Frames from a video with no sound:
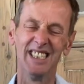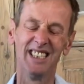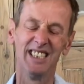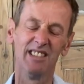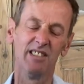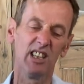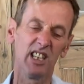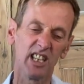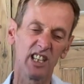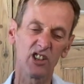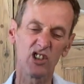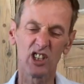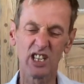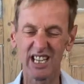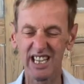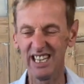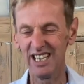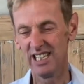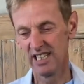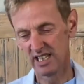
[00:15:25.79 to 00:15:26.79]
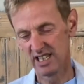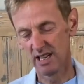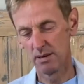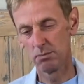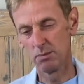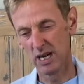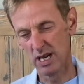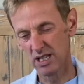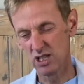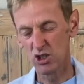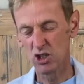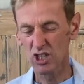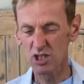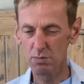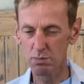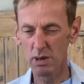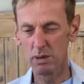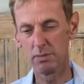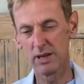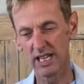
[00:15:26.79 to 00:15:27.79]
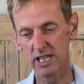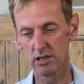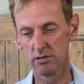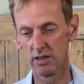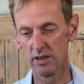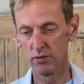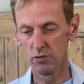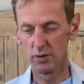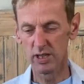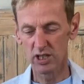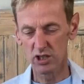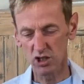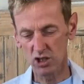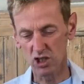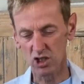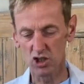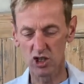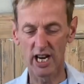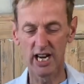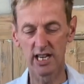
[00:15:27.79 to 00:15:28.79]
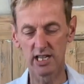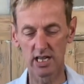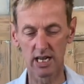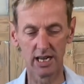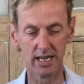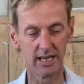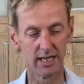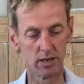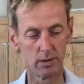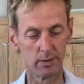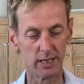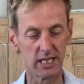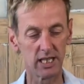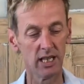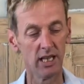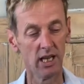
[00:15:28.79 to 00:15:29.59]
oh, actually, that might just be better if we just change it a little bit,